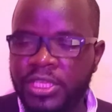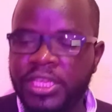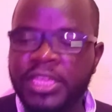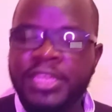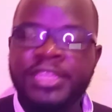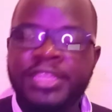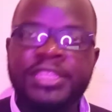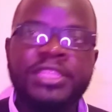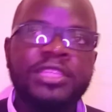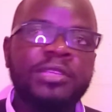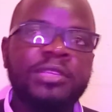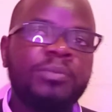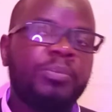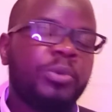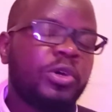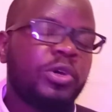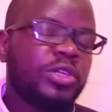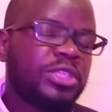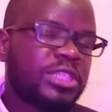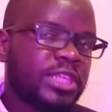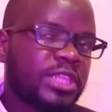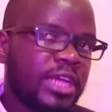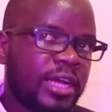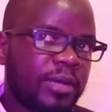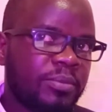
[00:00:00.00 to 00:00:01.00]
In
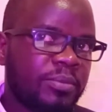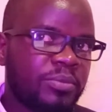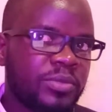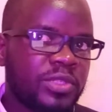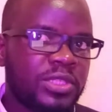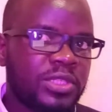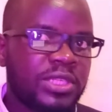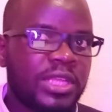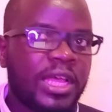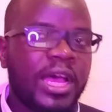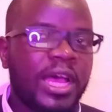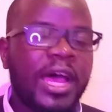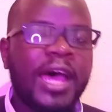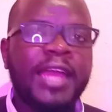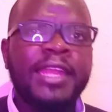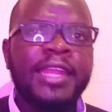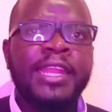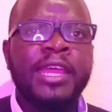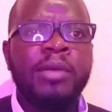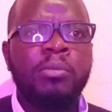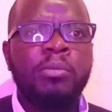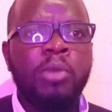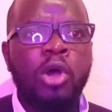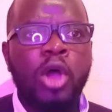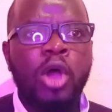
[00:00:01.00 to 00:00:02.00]
simple terms, a
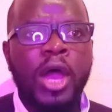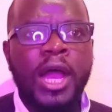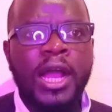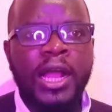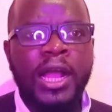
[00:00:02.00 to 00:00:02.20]
demo